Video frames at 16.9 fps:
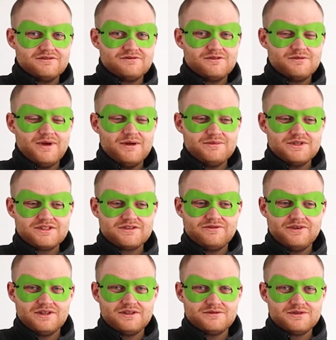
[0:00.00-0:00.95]
Remember to
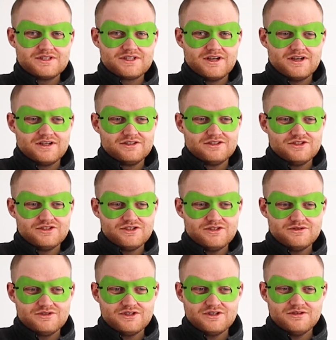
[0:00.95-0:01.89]
follow us on
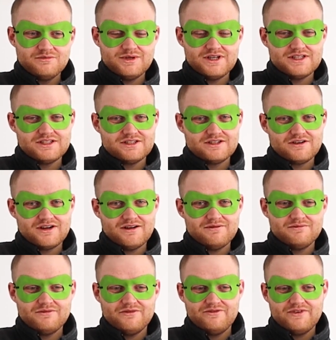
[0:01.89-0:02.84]
YouTube,
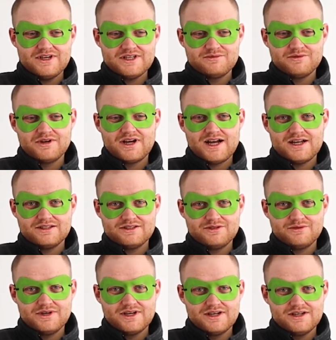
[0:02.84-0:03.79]
Instagram, Facebook and
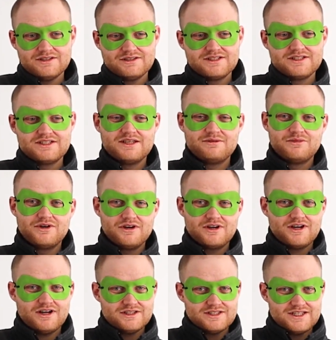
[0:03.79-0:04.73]
Twitter to see more
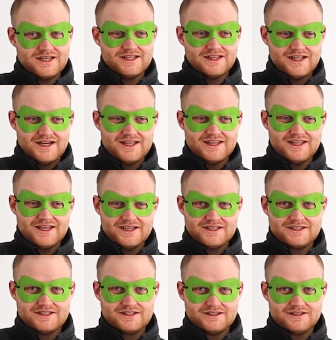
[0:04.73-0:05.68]
content like
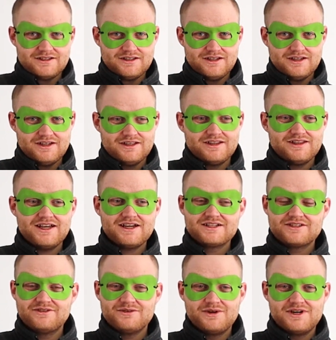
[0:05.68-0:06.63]
this.
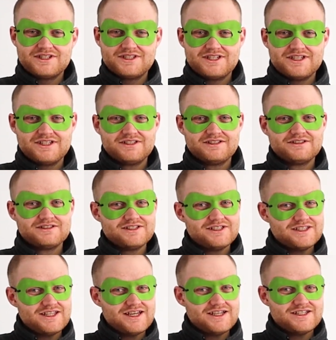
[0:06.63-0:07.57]
Thanks for watching,
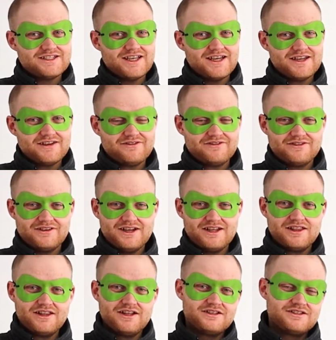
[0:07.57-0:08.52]
stay safe
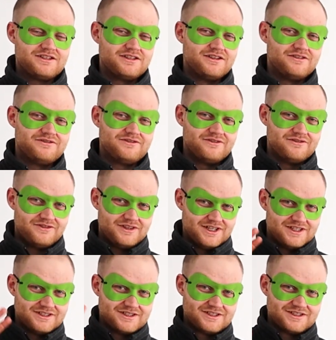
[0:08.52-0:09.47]
and lots of love from
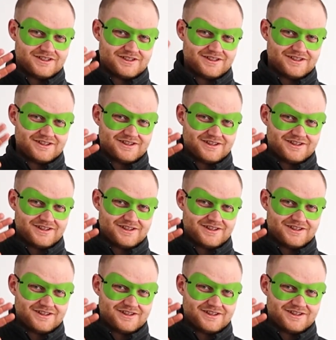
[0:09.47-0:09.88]
Flints.